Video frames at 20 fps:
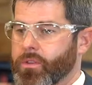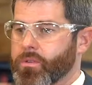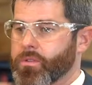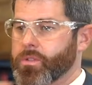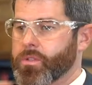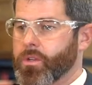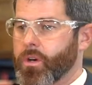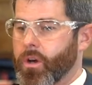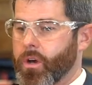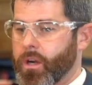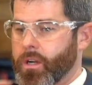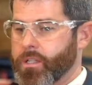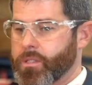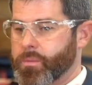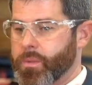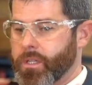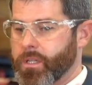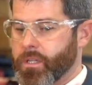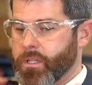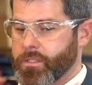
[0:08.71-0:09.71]
those guards,
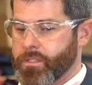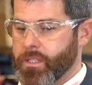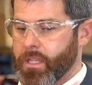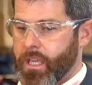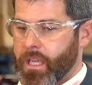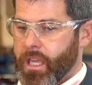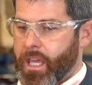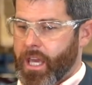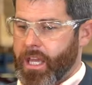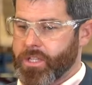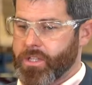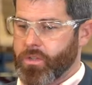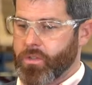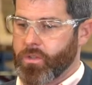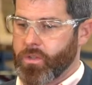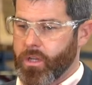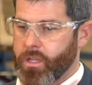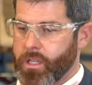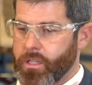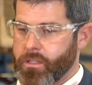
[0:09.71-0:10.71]
because as you
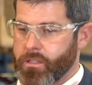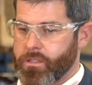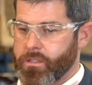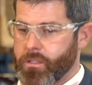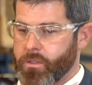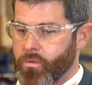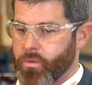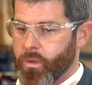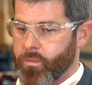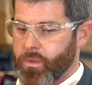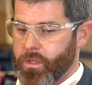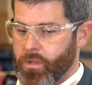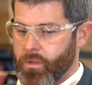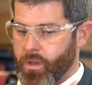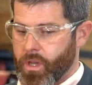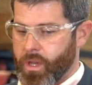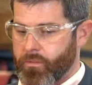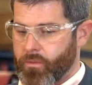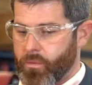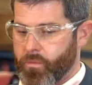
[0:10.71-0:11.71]
look at this equipment,
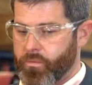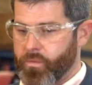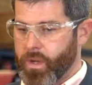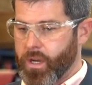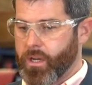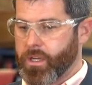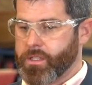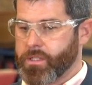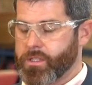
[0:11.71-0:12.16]
you have a very